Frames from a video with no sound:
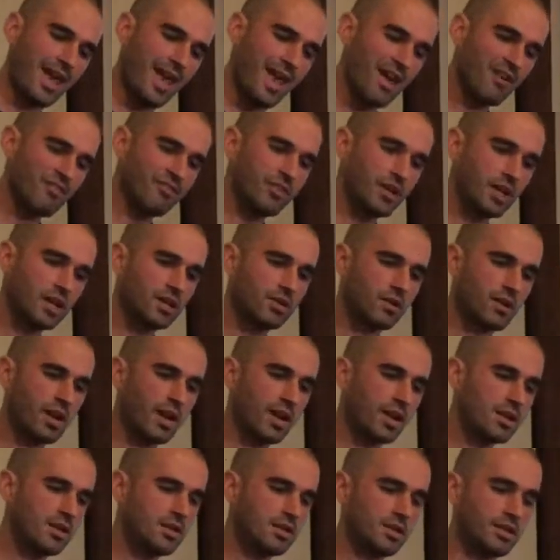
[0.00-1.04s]
every
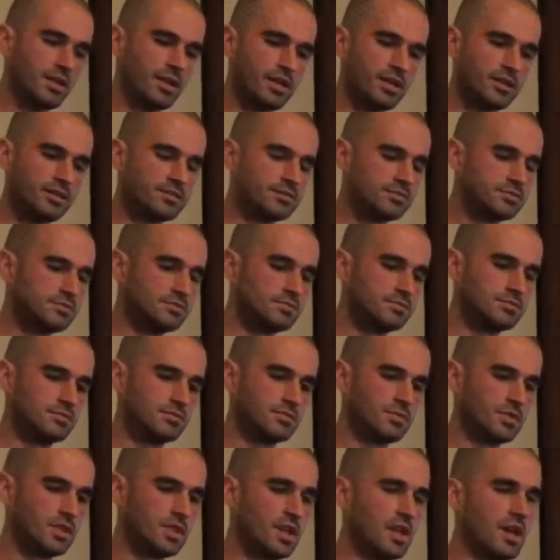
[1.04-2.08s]
grain, and
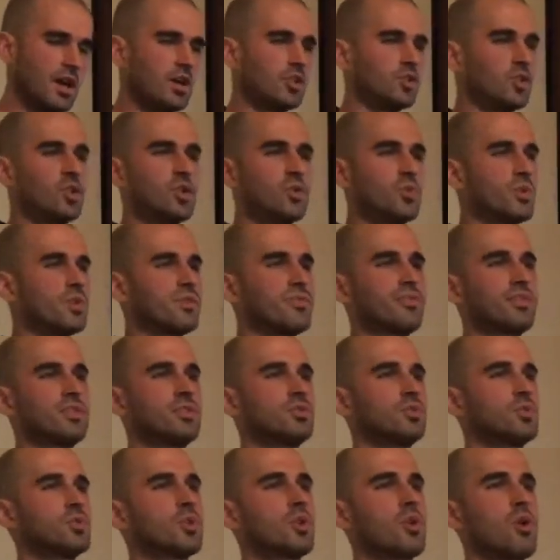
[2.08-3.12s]
I don't know if he
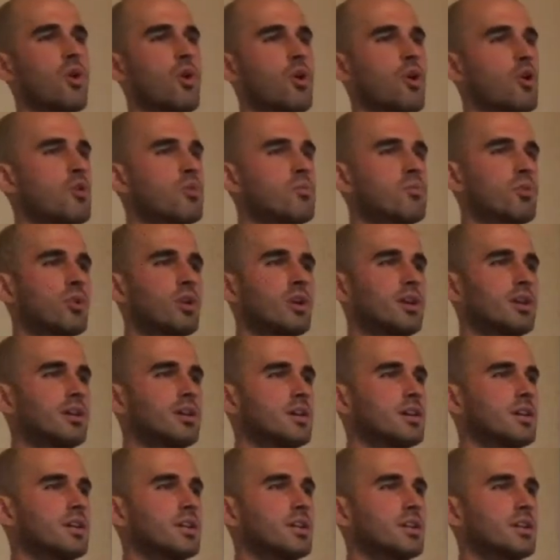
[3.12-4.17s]
took home
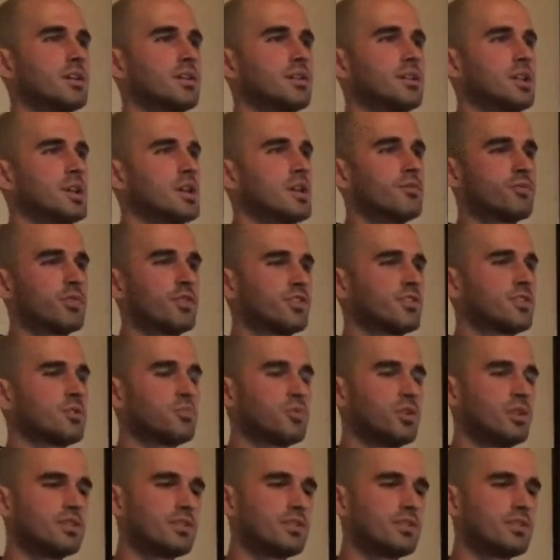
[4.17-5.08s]
or he for some